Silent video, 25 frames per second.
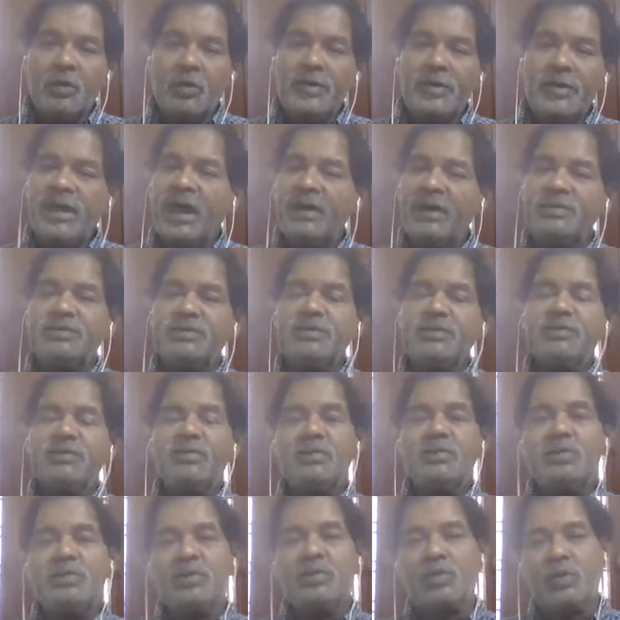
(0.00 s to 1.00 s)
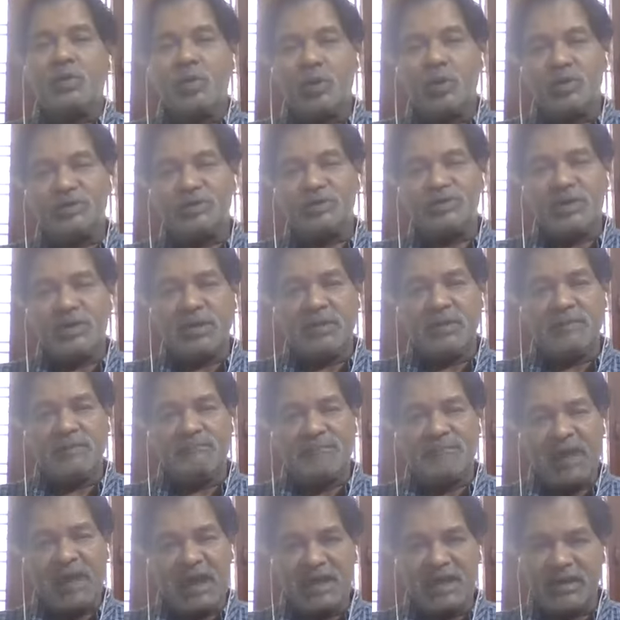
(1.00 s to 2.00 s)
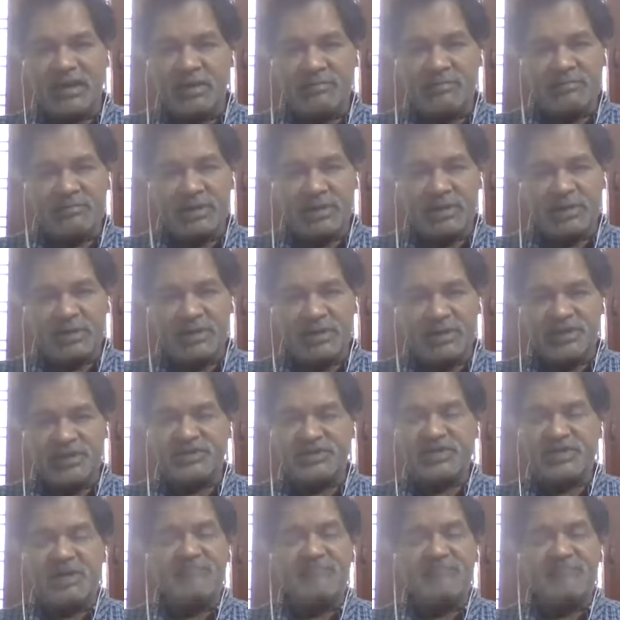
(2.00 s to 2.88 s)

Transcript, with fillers: we have to quote the PAN number. It is